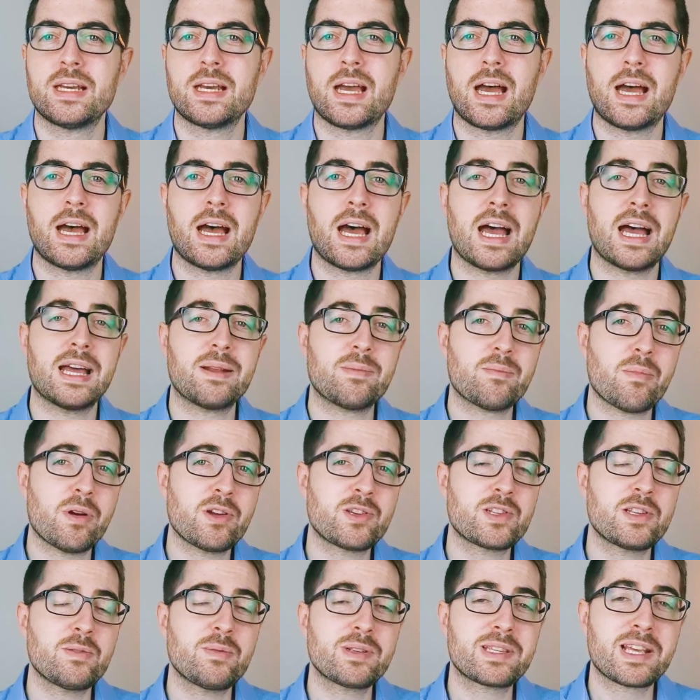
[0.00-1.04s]
And
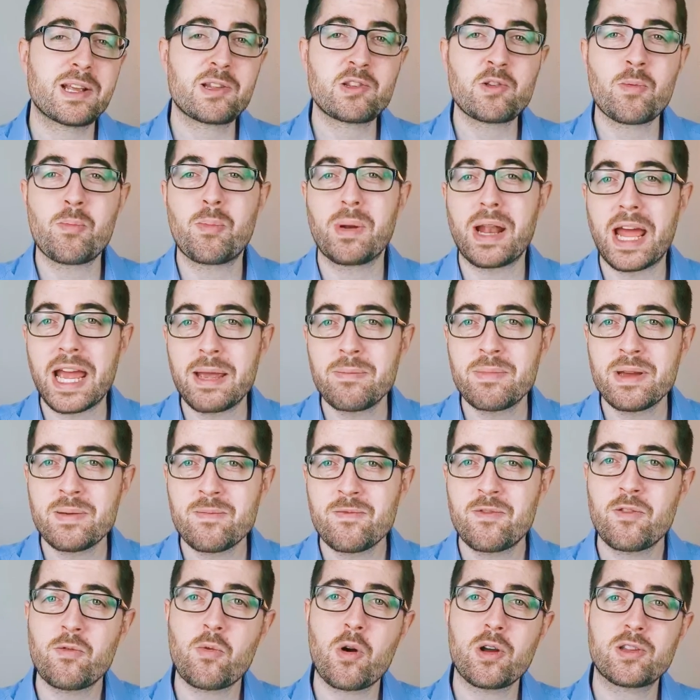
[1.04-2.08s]
mostly we tend to blame him
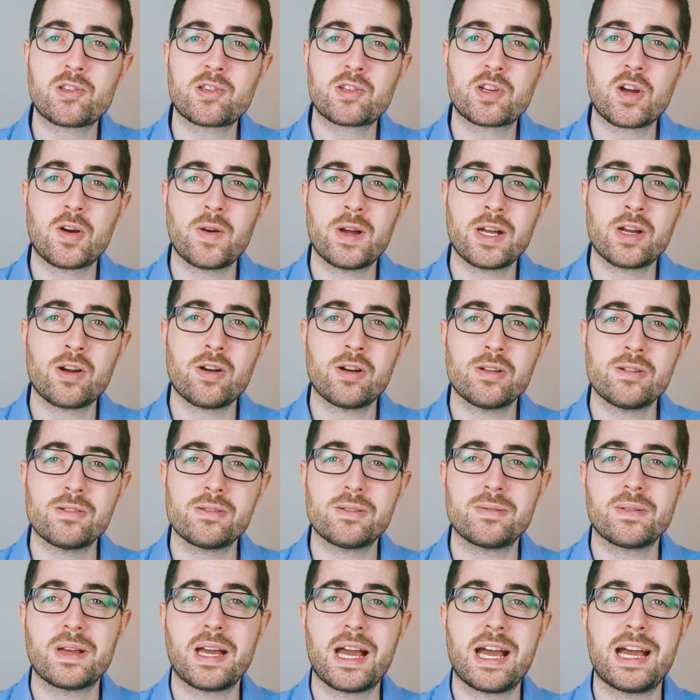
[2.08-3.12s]
for what's going on,
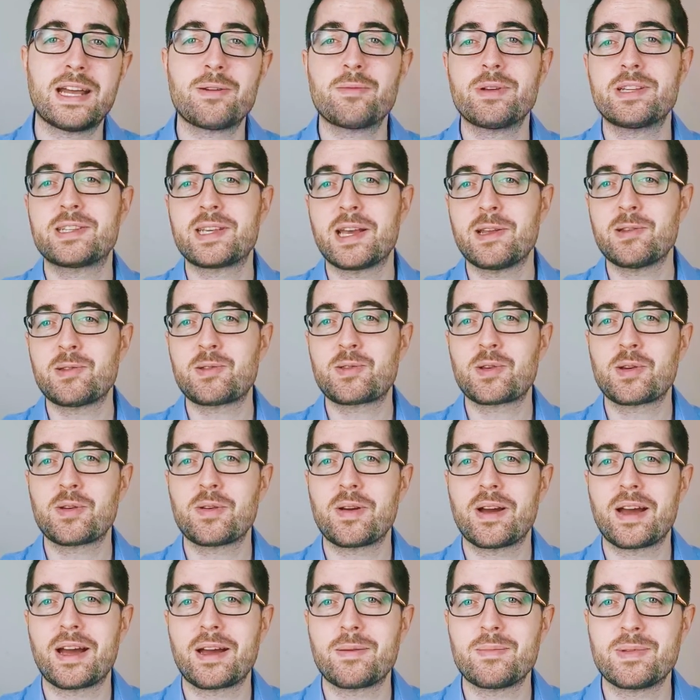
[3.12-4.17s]
and we tend
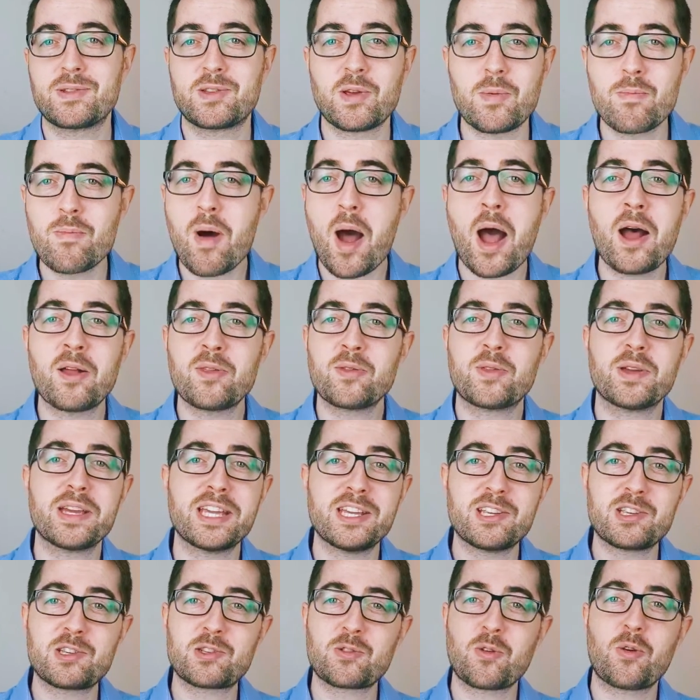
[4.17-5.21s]
to demand that
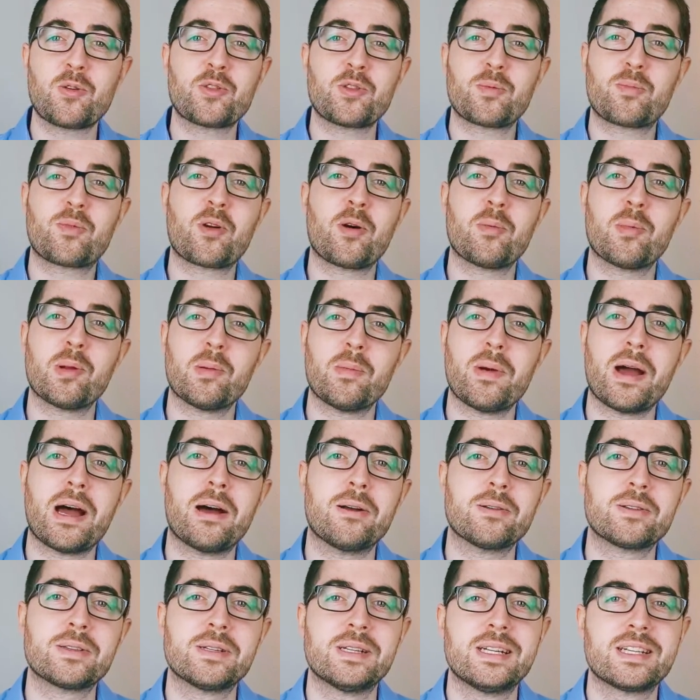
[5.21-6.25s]
he sort the problem
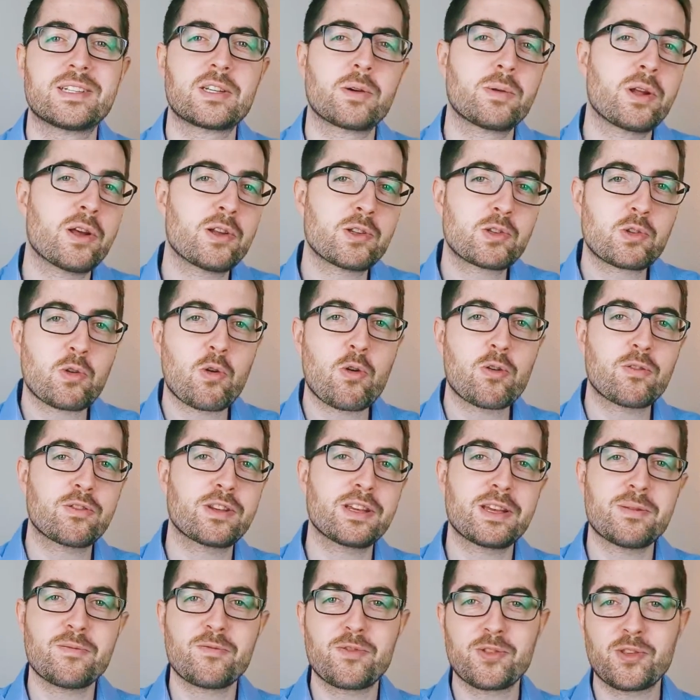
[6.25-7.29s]
out. So we don't talk
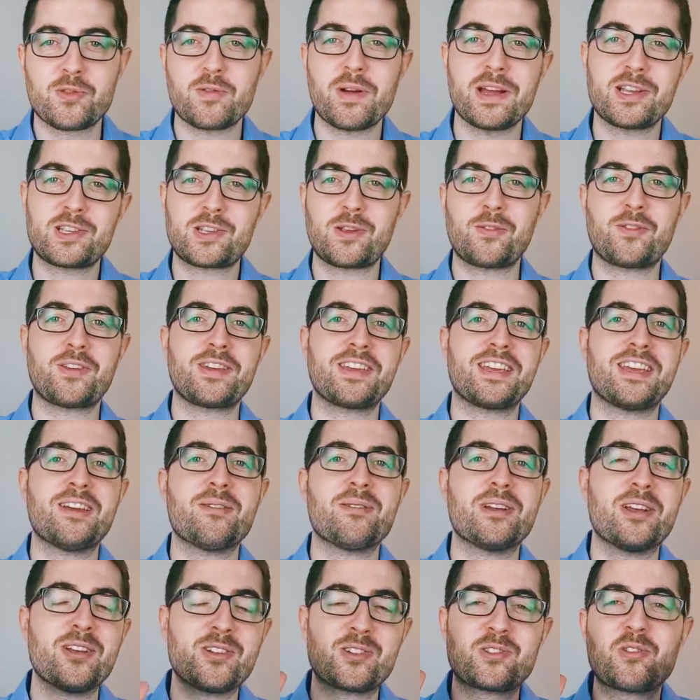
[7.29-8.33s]
to him for the rest of the year,
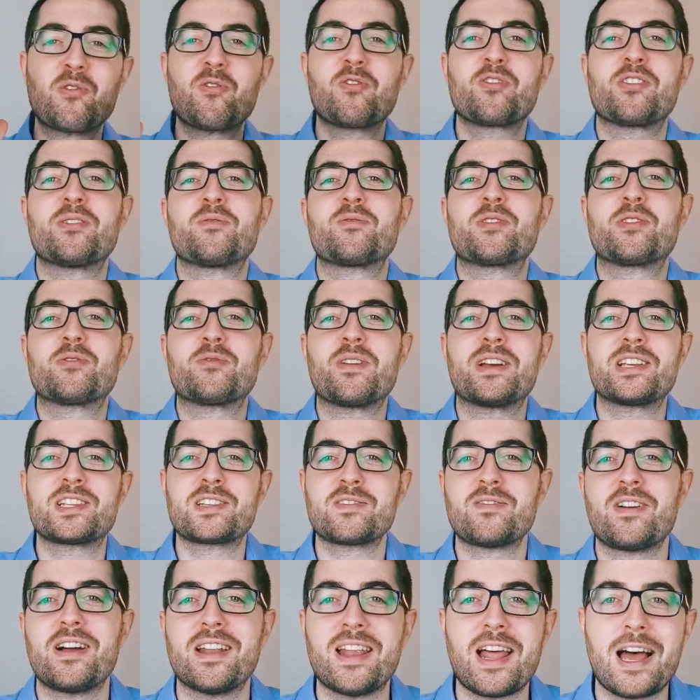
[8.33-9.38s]
we don't talk to him for the rest
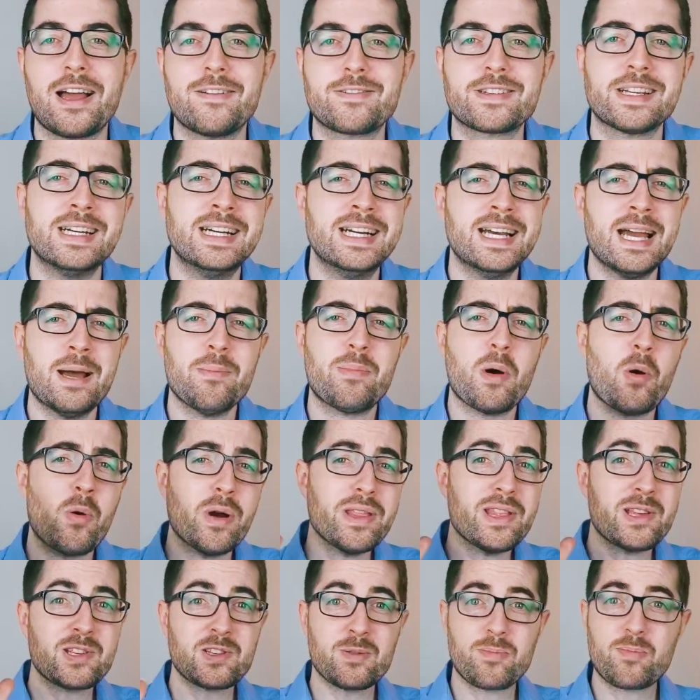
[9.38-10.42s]
of our lives. But
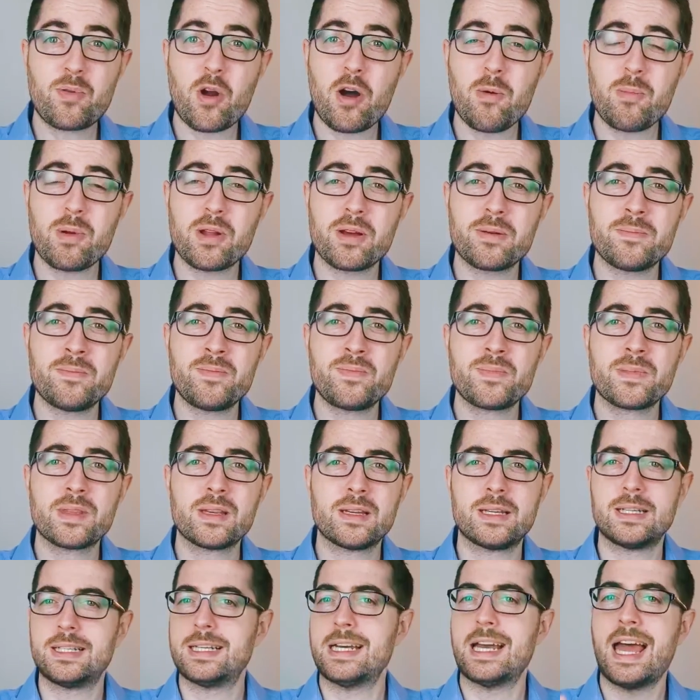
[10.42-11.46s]
when there's a problem,
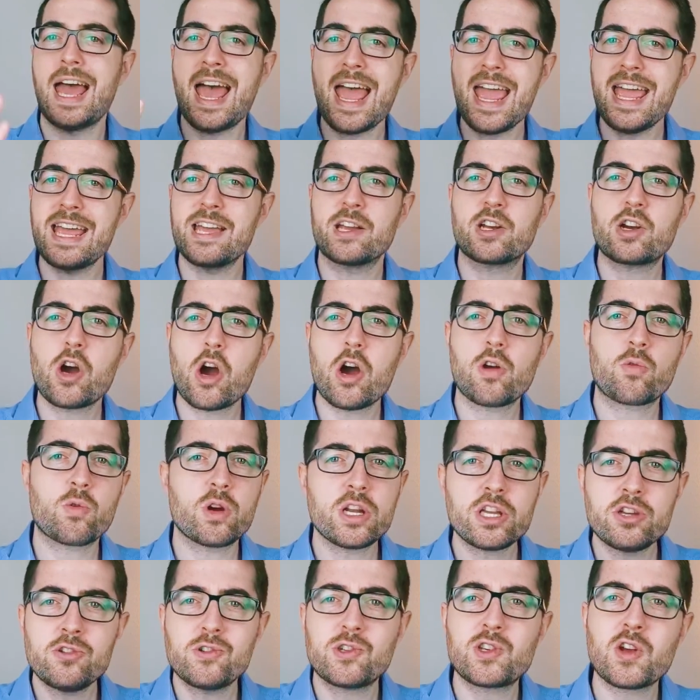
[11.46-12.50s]
hey, God, what
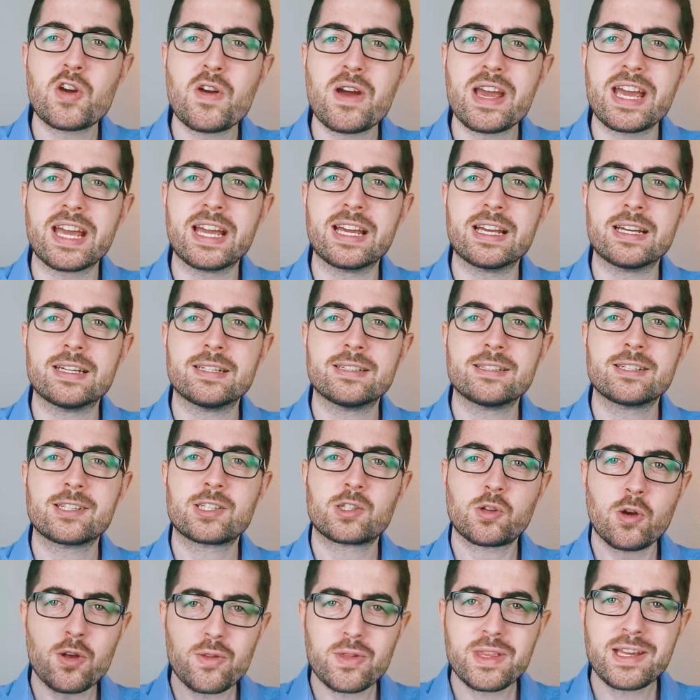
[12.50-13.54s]
are you doing?
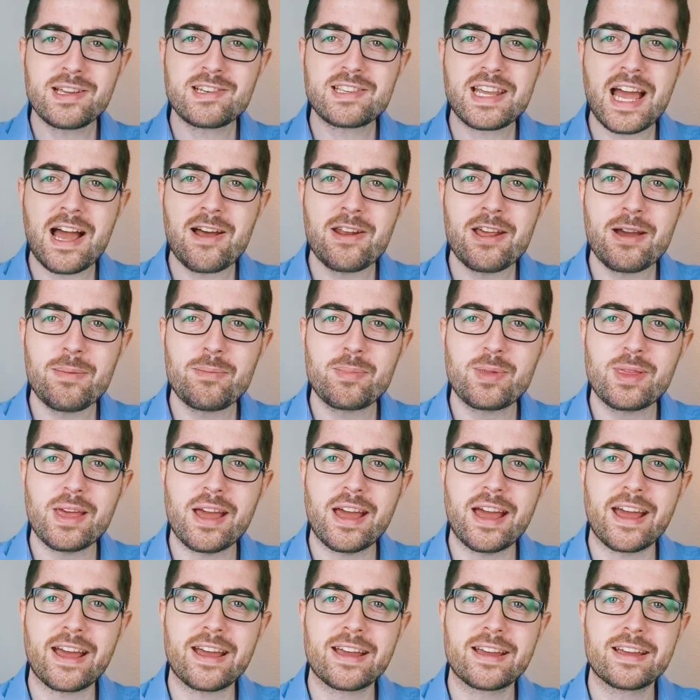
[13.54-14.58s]
Sort things out up
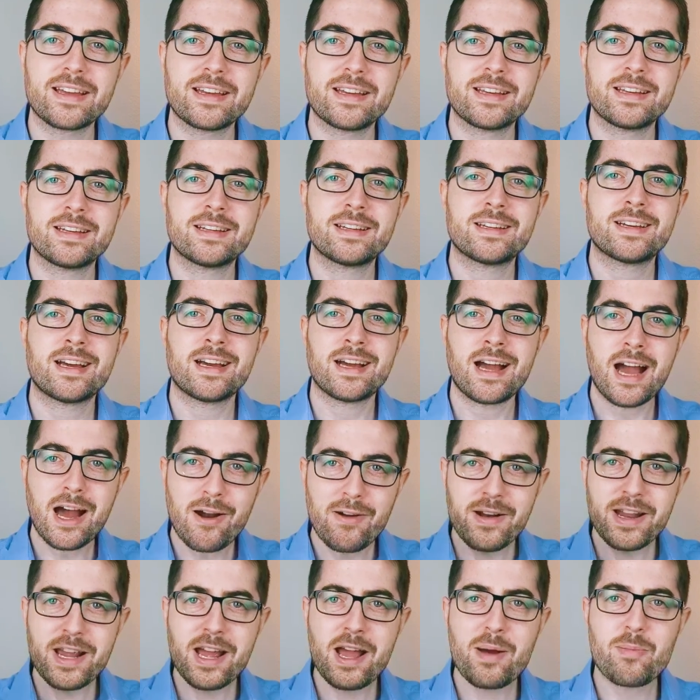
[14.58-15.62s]
there.
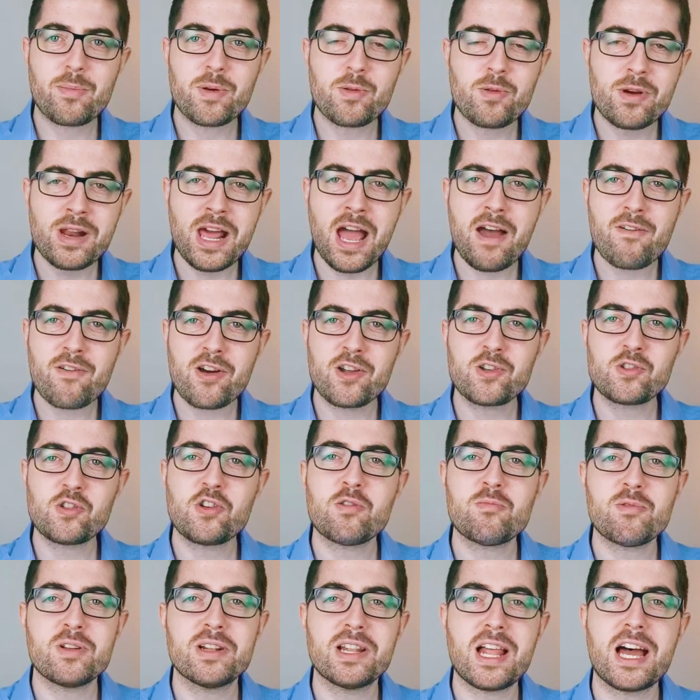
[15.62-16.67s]
Hurry up, we want to have our
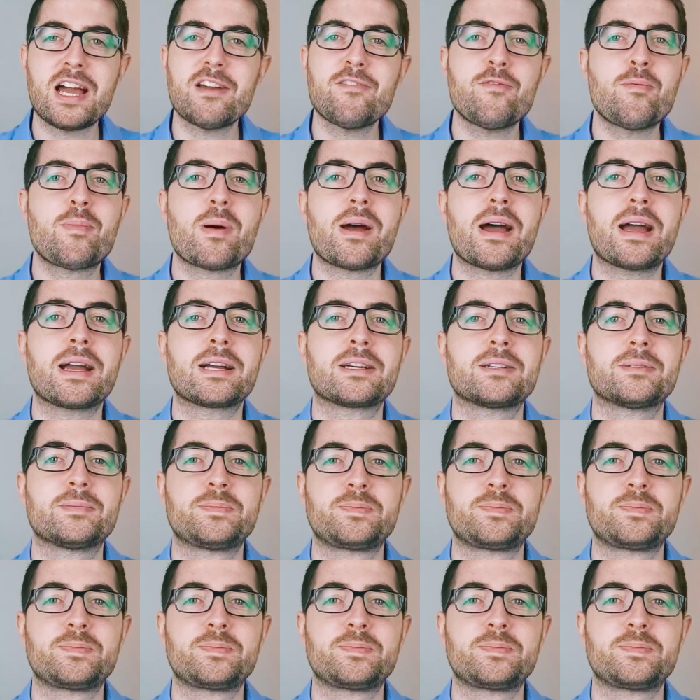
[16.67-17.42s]
normal life back.